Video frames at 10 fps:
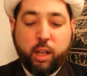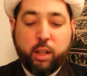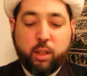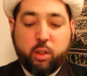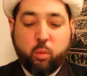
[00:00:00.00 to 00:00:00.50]

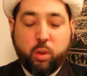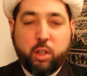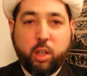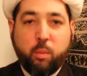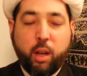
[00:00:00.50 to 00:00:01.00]
and when
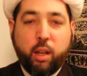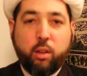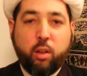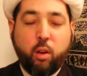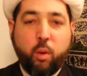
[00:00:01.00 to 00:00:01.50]
she
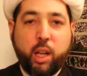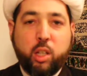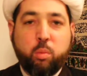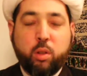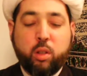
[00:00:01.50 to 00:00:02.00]
made the
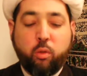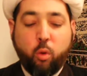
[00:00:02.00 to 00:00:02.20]
arrangements